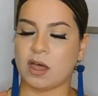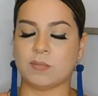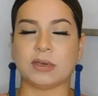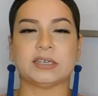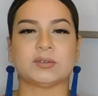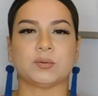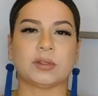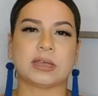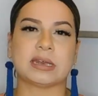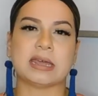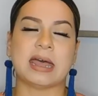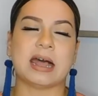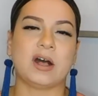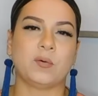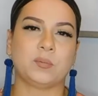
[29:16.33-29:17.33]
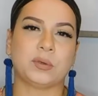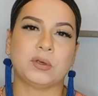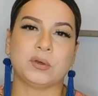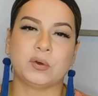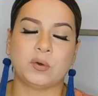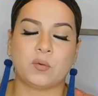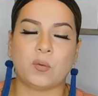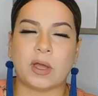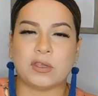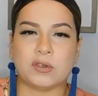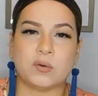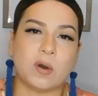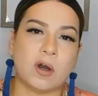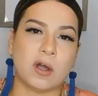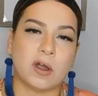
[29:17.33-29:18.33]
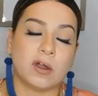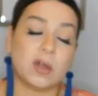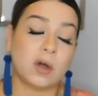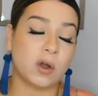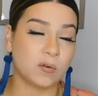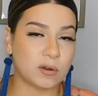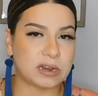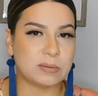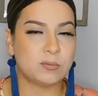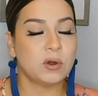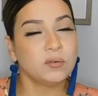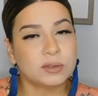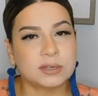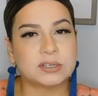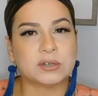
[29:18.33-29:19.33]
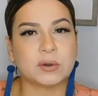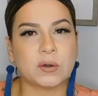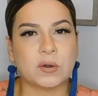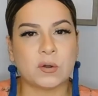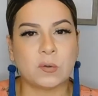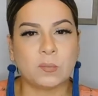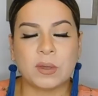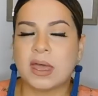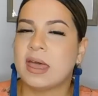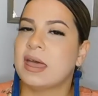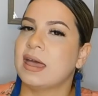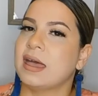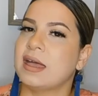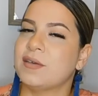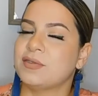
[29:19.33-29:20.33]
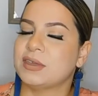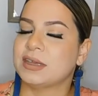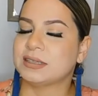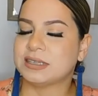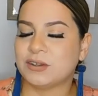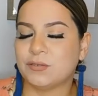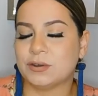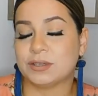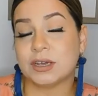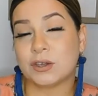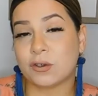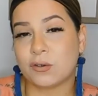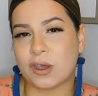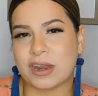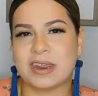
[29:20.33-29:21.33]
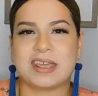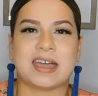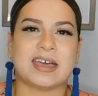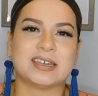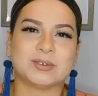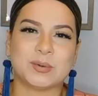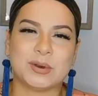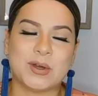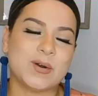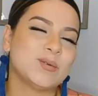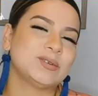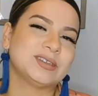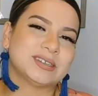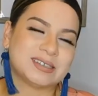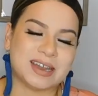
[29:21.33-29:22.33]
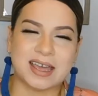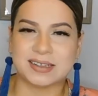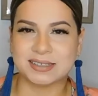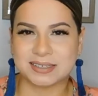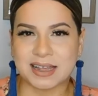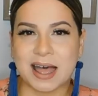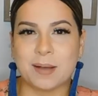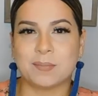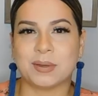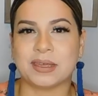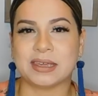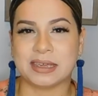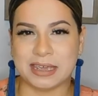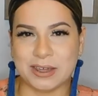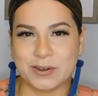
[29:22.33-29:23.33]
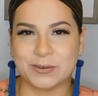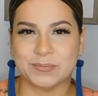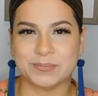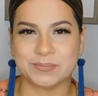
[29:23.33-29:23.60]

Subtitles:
is really going to help you when you are already moved into your home. And the interior decorating, as we know, does not stop here.